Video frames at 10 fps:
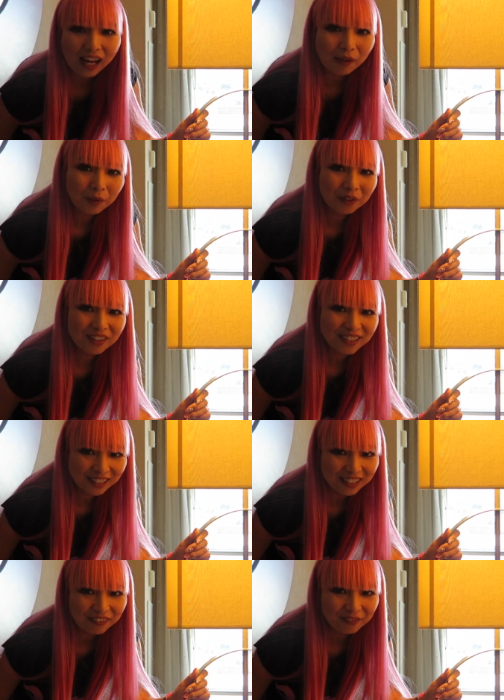I'm gonna
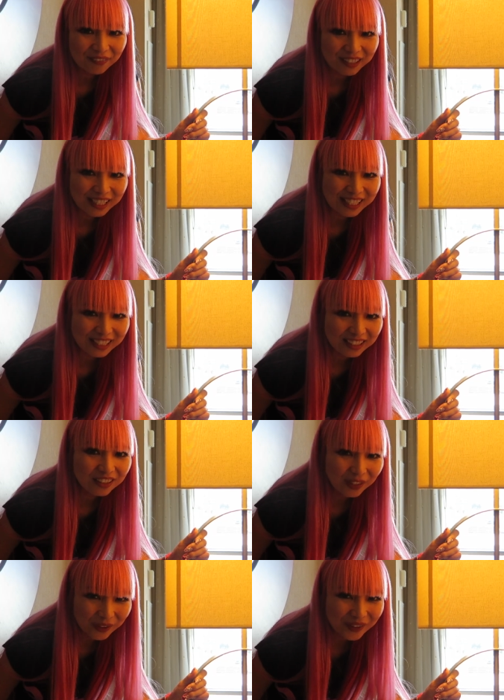set up like
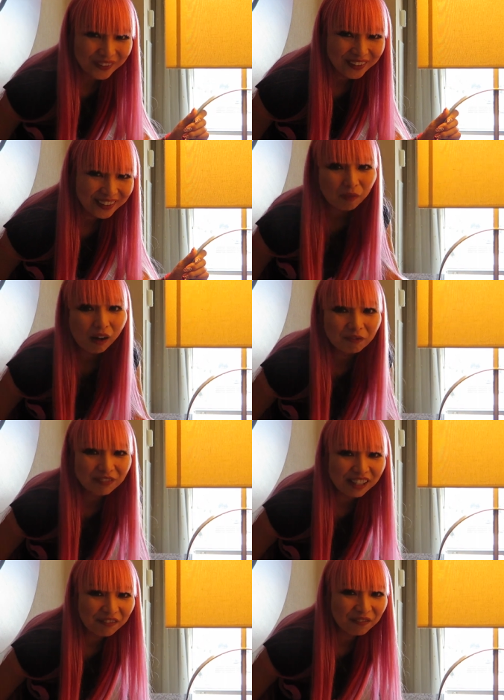cute
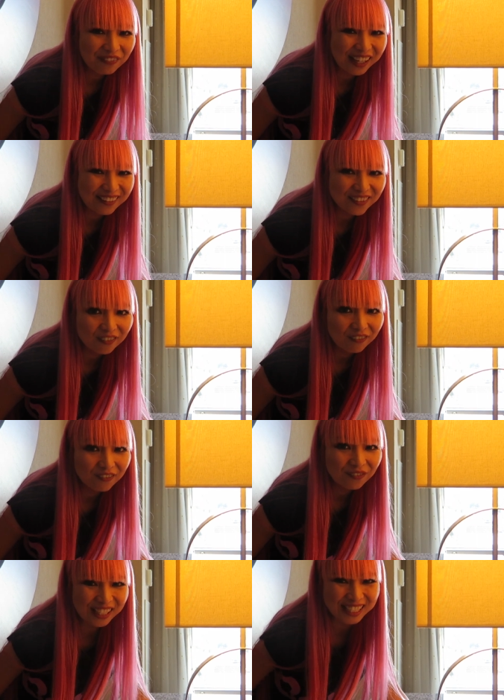pop-up nail
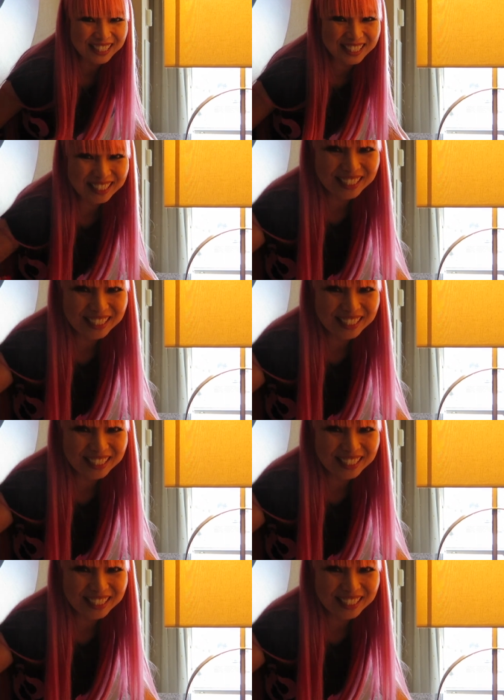place.